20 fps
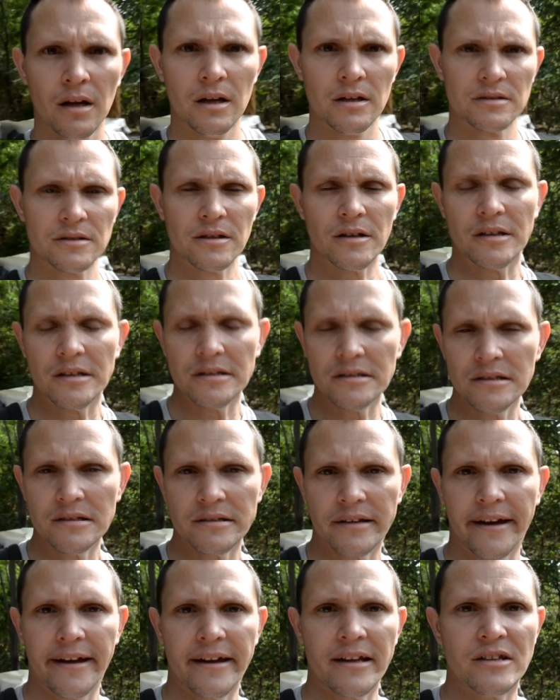So this is
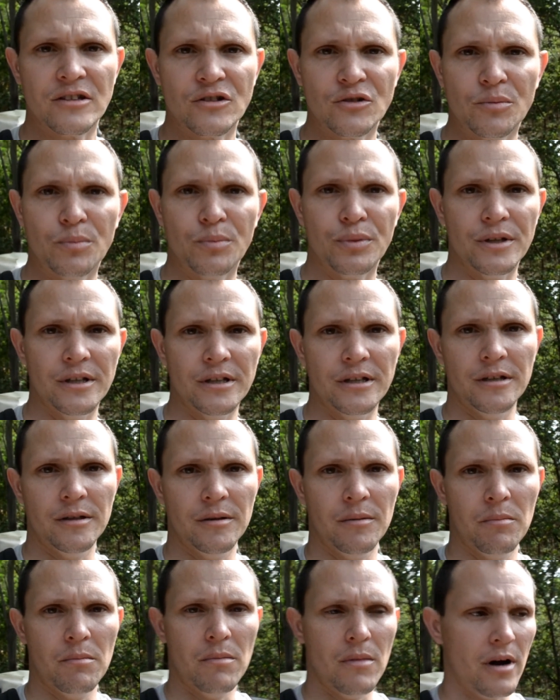going to be
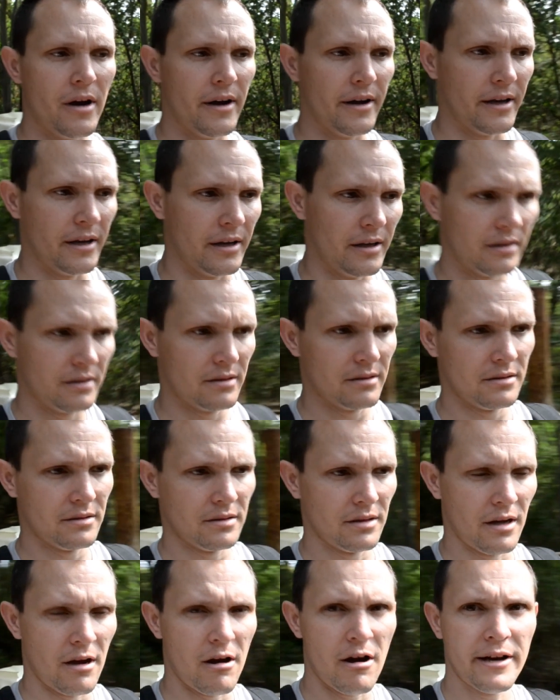my
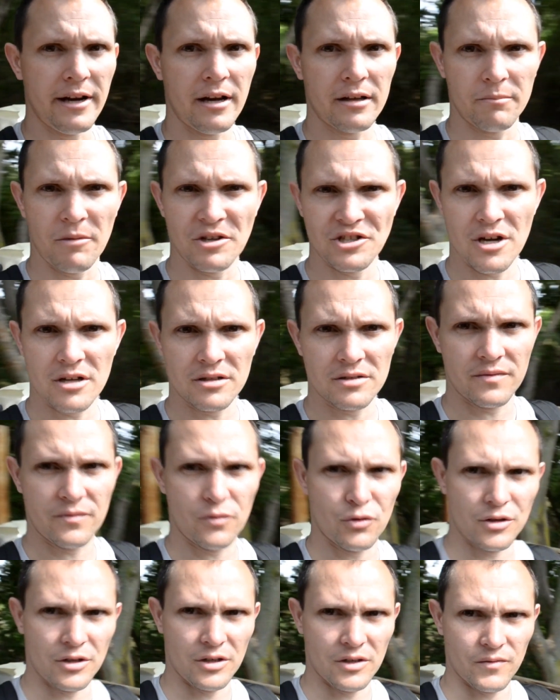hideout, my shelter
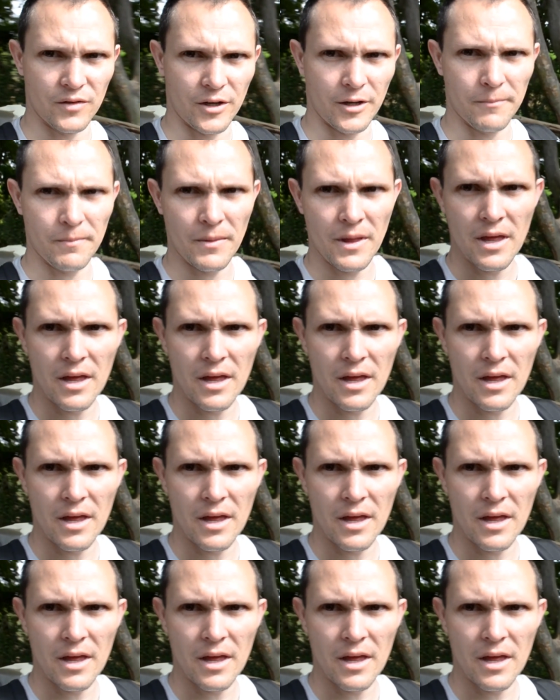for the evening.